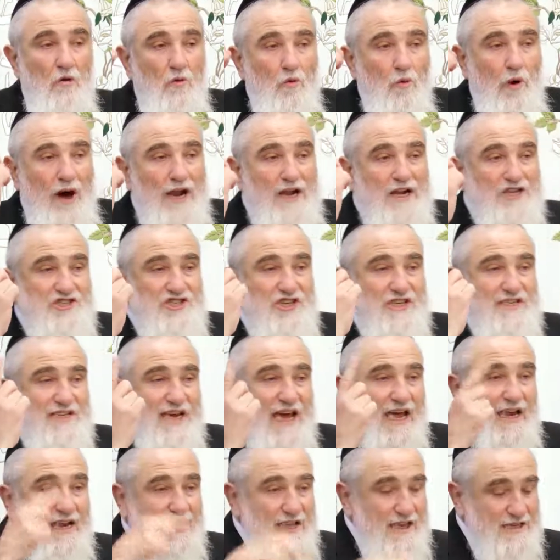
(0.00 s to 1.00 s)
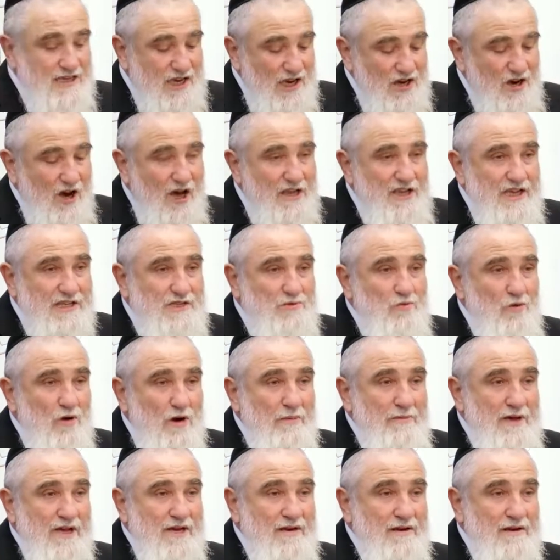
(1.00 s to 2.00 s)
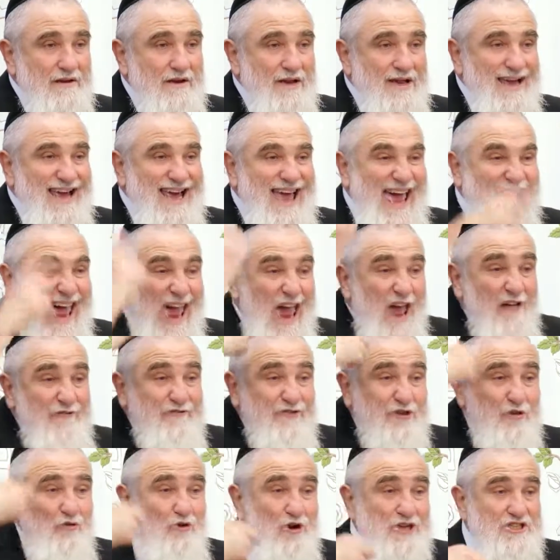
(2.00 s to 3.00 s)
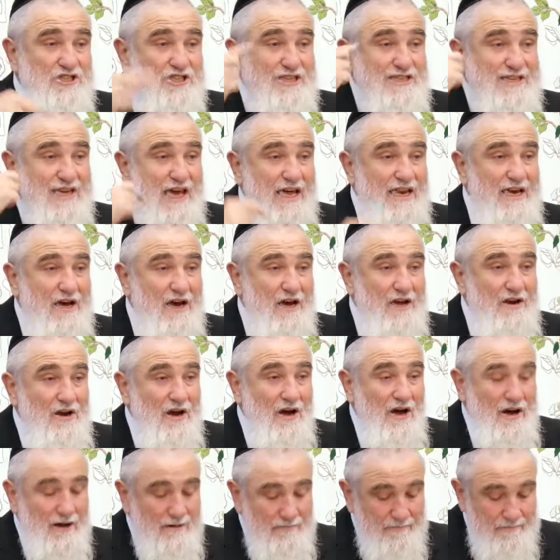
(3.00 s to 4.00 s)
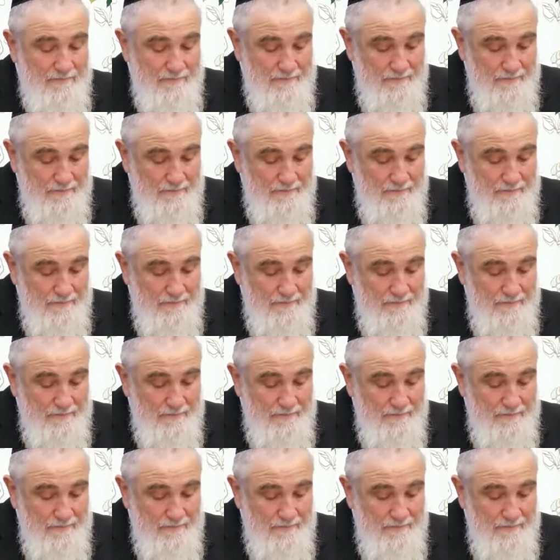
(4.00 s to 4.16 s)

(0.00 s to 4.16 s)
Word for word: When is she's getting this hana, this woman? Afterward, she's getting hana.